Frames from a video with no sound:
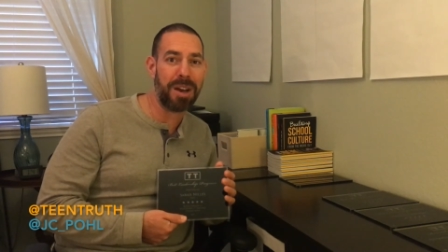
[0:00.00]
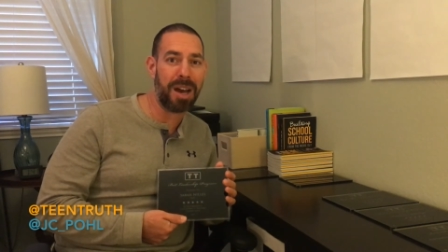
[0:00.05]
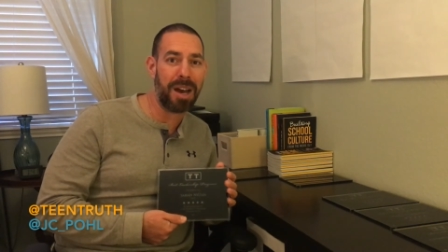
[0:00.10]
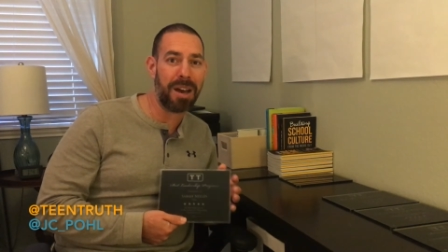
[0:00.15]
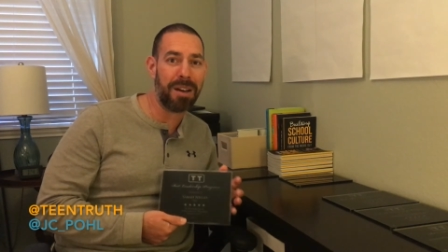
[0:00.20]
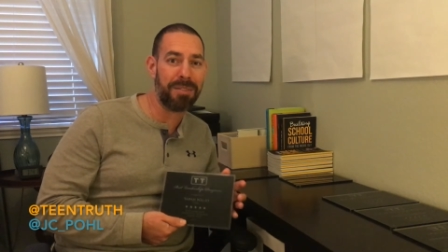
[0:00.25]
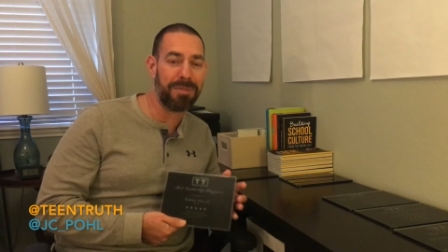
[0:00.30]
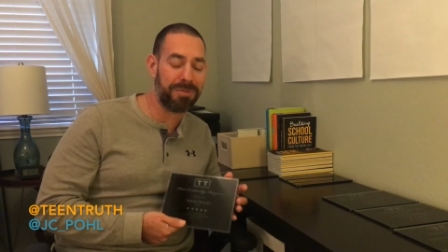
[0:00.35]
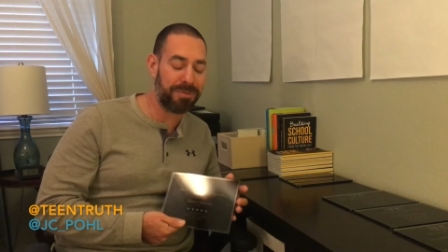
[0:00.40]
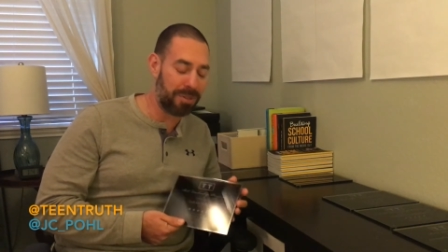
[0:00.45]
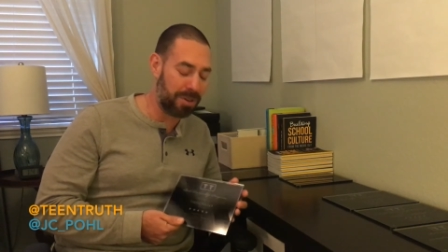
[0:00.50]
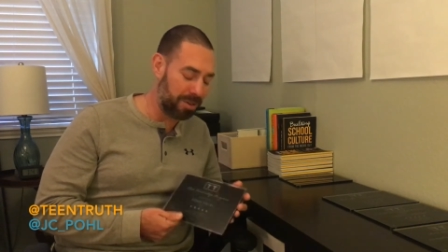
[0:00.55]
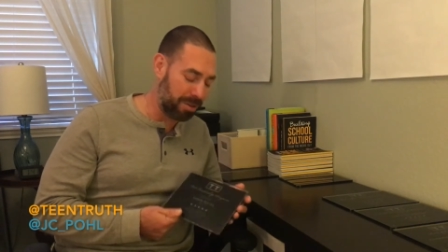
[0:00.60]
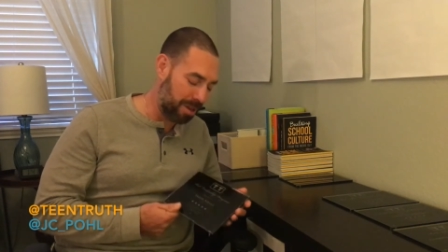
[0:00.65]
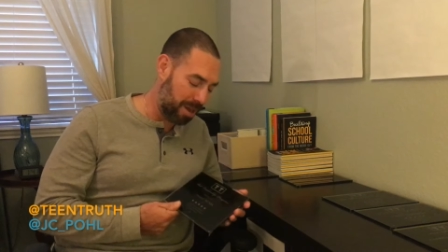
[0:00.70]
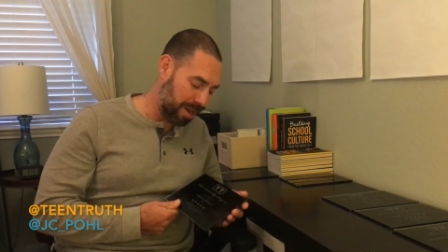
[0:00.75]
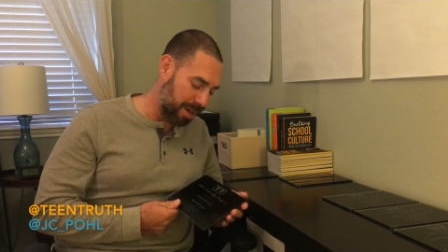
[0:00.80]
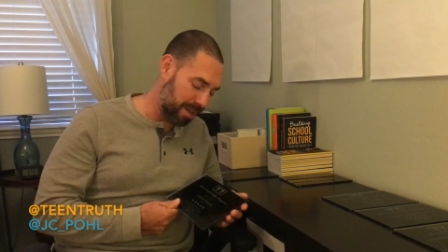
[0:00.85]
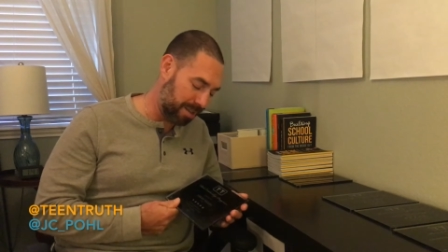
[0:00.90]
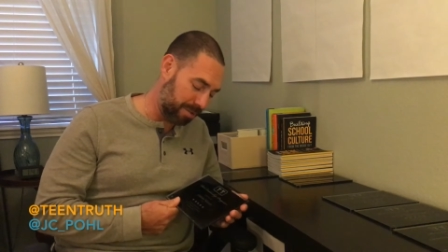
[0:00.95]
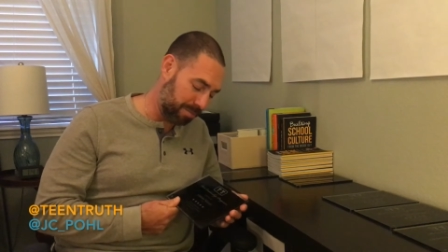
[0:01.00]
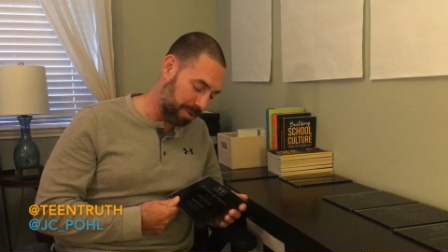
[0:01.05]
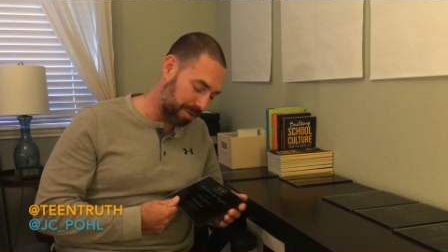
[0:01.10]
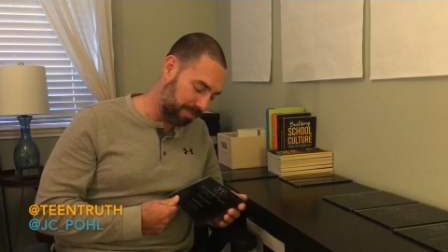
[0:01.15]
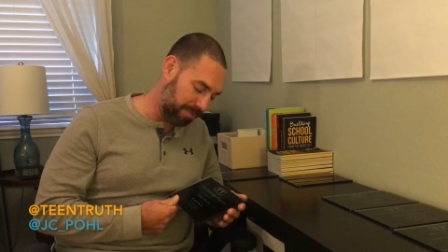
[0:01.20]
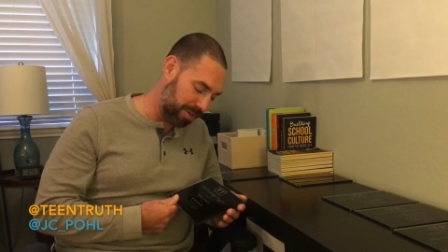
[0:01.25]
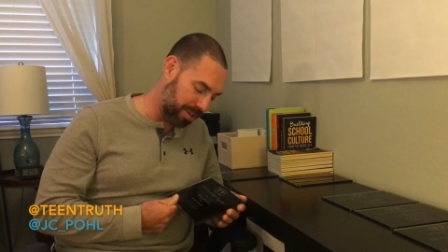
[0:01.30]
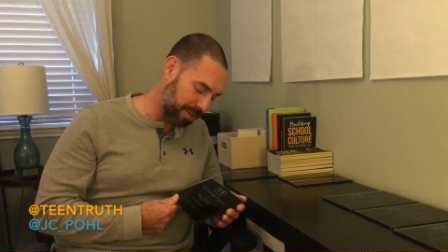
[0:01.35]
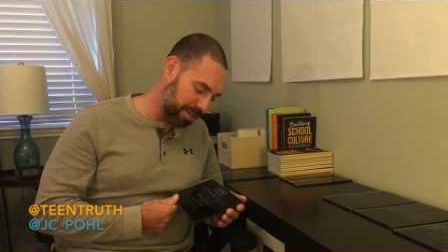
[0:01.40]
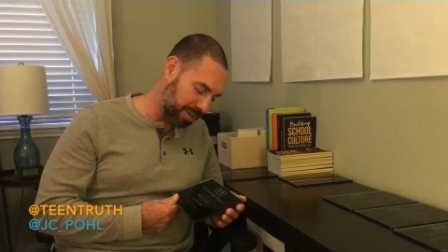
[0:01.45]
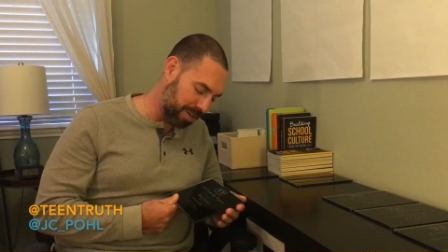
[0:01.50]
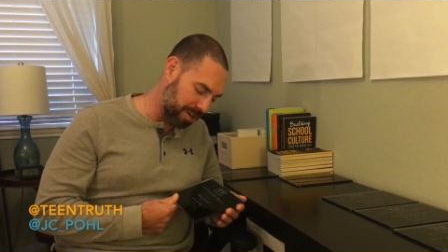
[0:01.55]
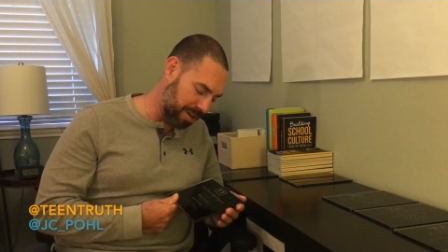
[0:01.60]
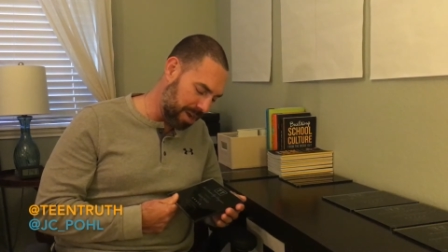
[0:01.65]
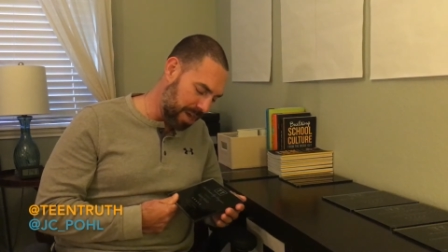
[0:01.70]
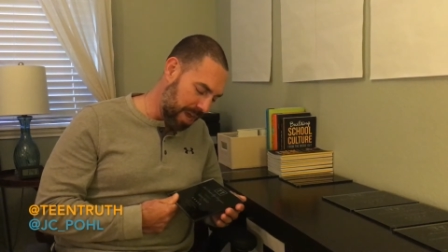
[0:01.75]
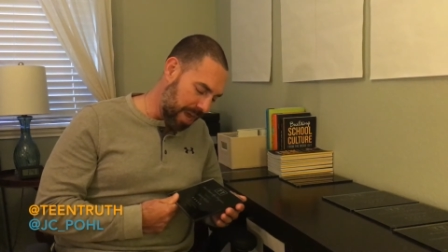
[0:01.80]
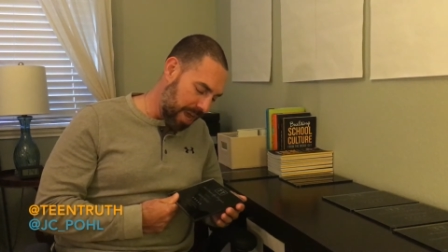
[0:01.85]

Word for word: uh, uh, that we feature,